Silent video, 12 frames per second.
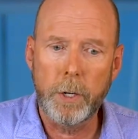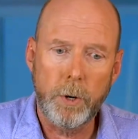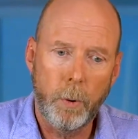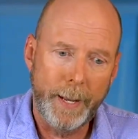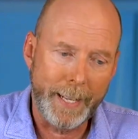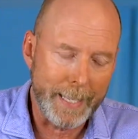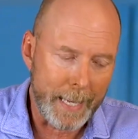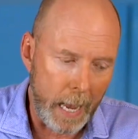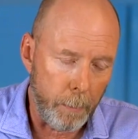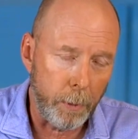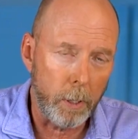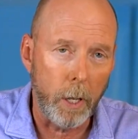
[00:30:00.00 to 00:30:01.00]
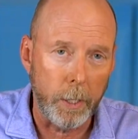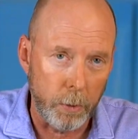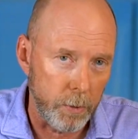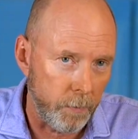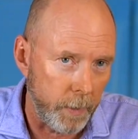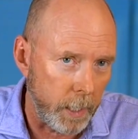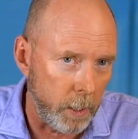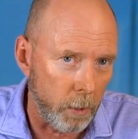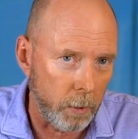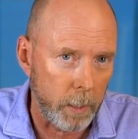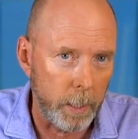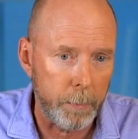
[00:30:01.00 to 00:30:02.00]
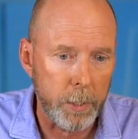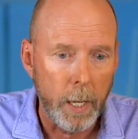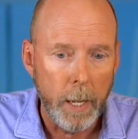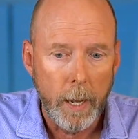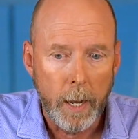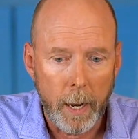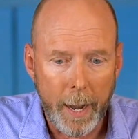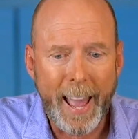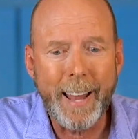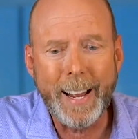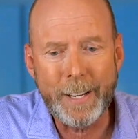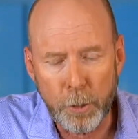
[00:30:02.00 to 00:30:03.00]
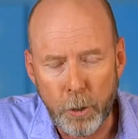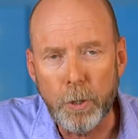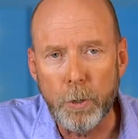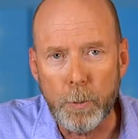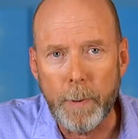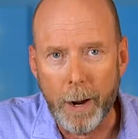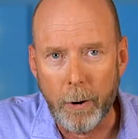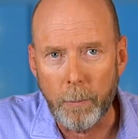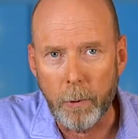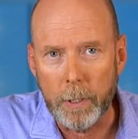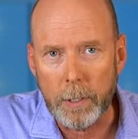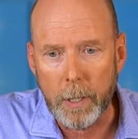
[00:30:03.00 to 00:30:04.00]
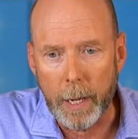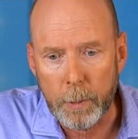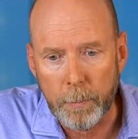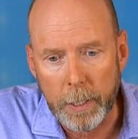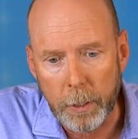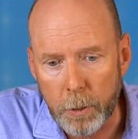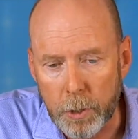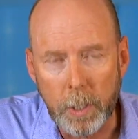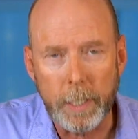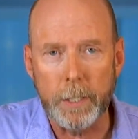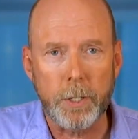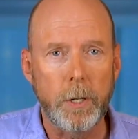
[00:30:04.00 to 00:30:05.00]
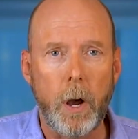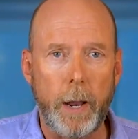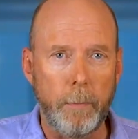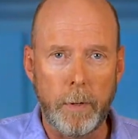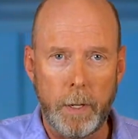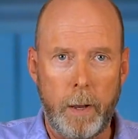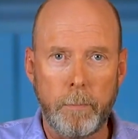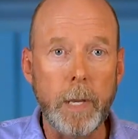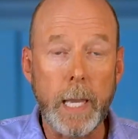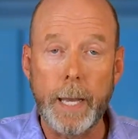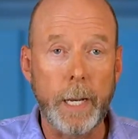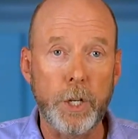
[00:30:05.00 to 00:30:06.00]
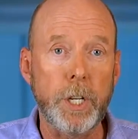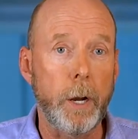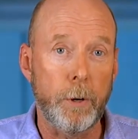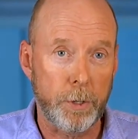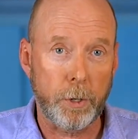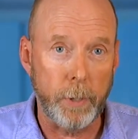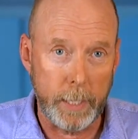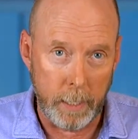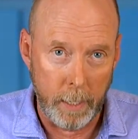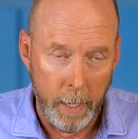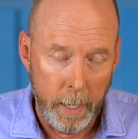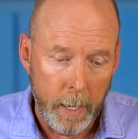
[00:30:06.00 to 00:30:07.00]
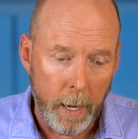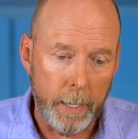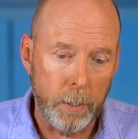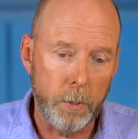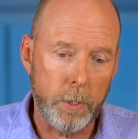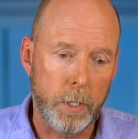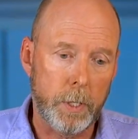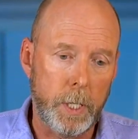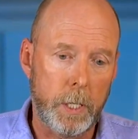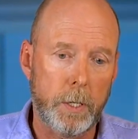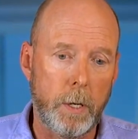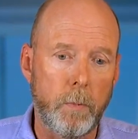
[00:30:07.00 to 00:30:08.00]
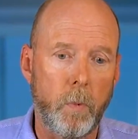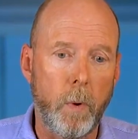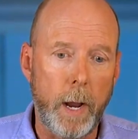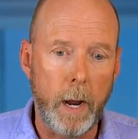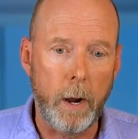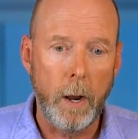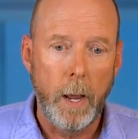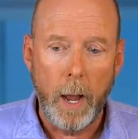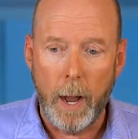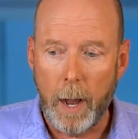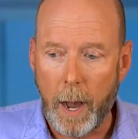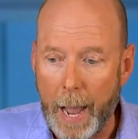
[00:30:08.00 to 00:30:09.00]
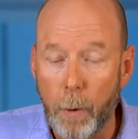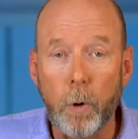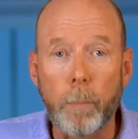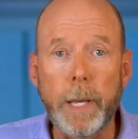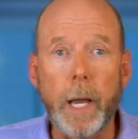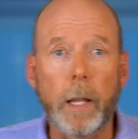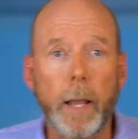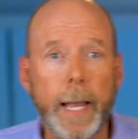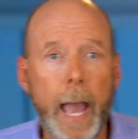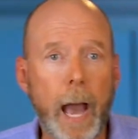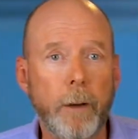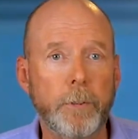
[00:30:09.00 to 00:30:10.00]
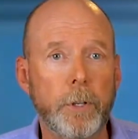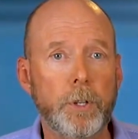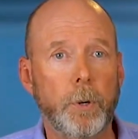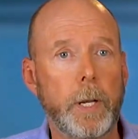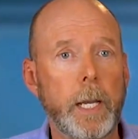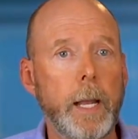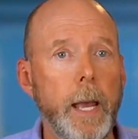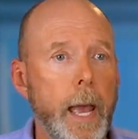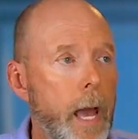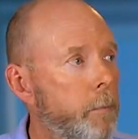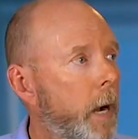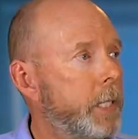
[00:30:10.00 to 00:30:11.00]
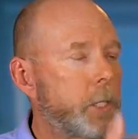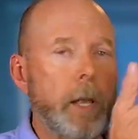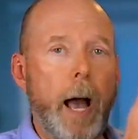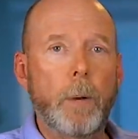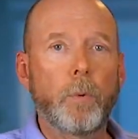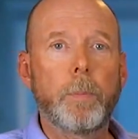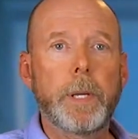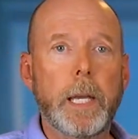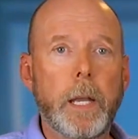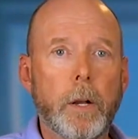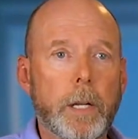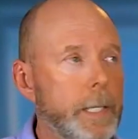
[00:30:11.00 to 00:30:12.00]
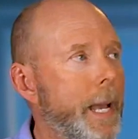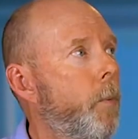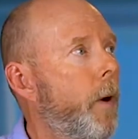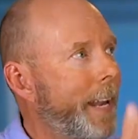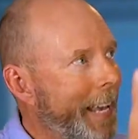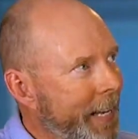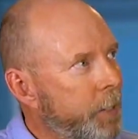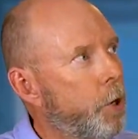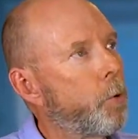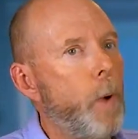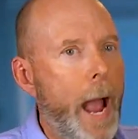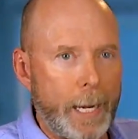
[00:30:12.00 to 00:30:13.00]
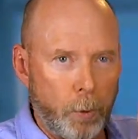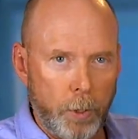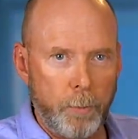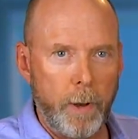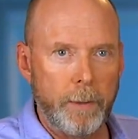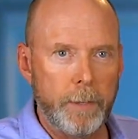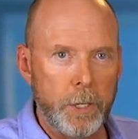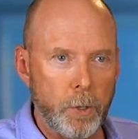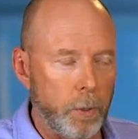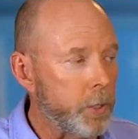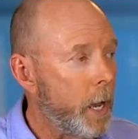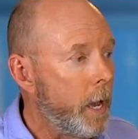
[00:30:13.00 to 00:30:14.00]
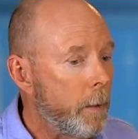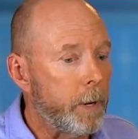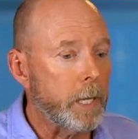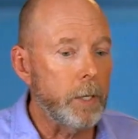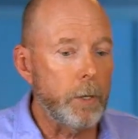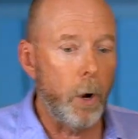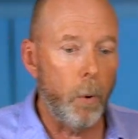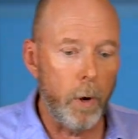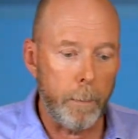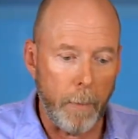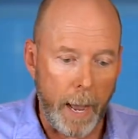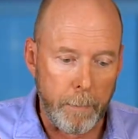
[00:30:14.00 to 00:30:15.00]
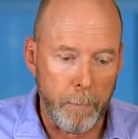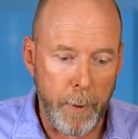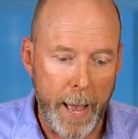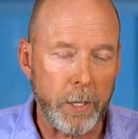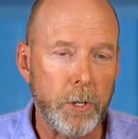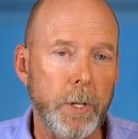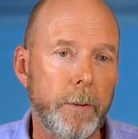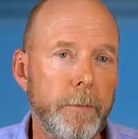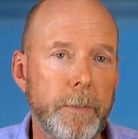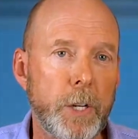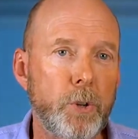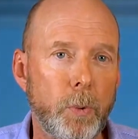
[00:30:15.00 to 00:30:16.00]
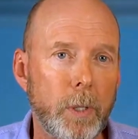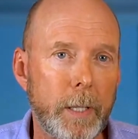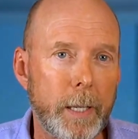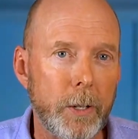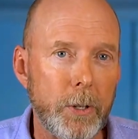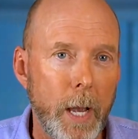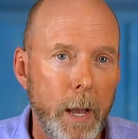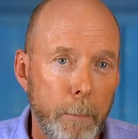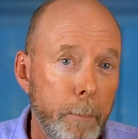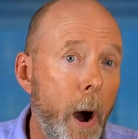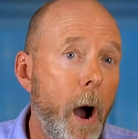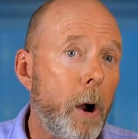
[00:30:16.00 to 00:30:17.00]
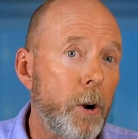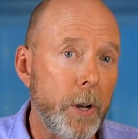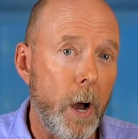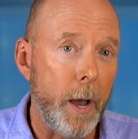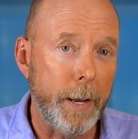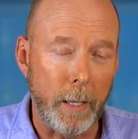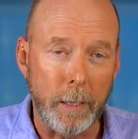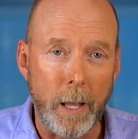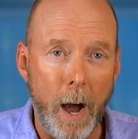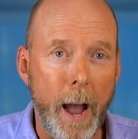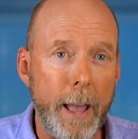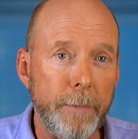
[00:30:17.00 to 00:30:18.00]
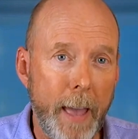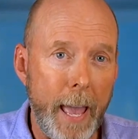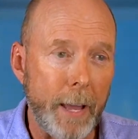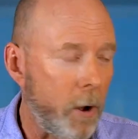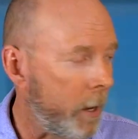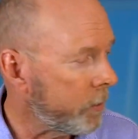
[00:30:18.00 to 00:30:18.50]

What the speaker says: show an example, I'll use video clips. And I do use PowerPoint slides, but usually it's not me and a shared screen. I use a system where I will be on like half the screen and my slide will be here because I want to interact with my visuals. But you know what my best visual is, bar none, live and on